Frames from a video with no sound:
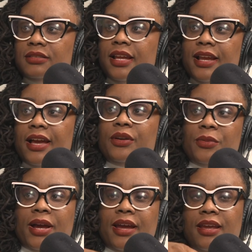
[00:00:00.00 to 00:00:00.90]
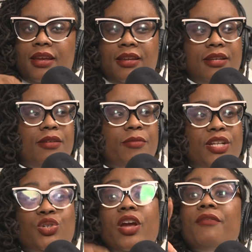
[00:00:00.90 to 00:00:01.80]
Like how do I
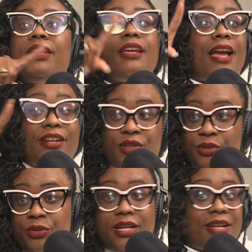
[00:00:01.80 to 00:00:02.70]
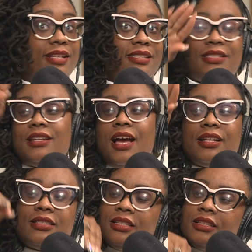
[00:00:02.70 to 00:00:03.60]
make sure everything I do connects the
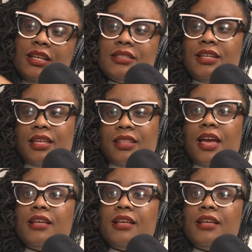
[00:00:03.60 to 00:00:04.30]
dots and things like that?